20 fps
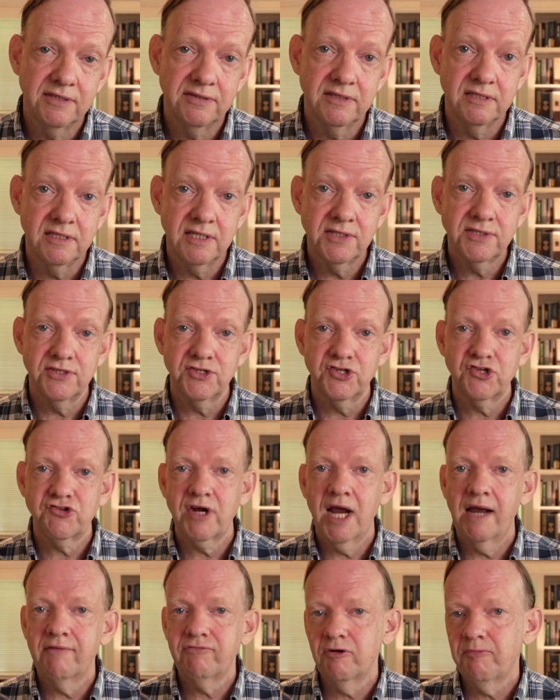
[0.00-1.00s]
the distance
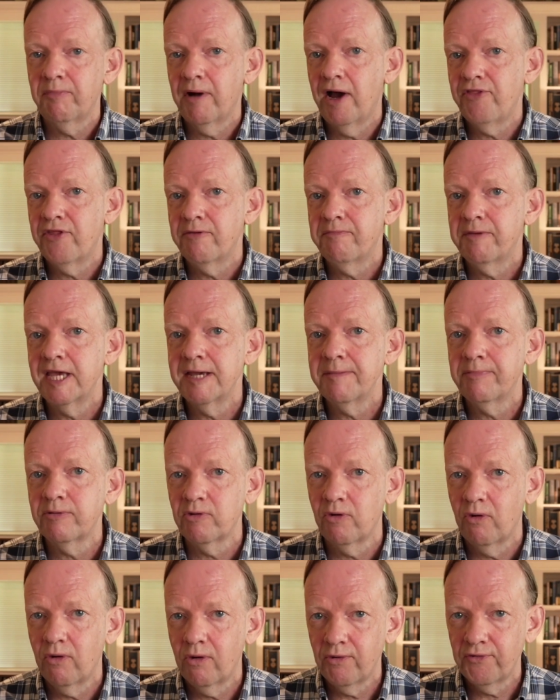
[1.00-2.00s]
traveled by the people
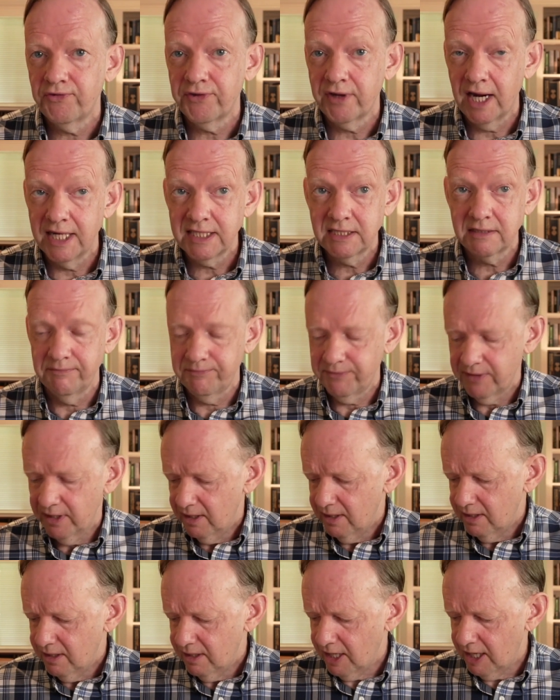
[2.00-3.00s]
or the item
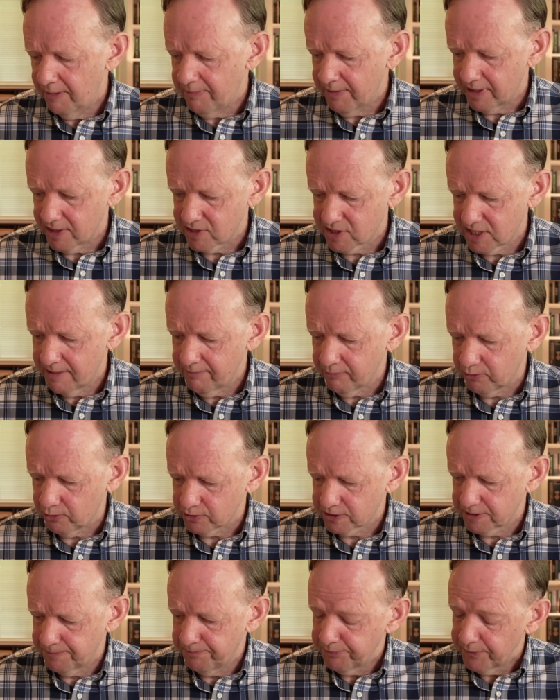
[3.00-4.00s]
being assembled.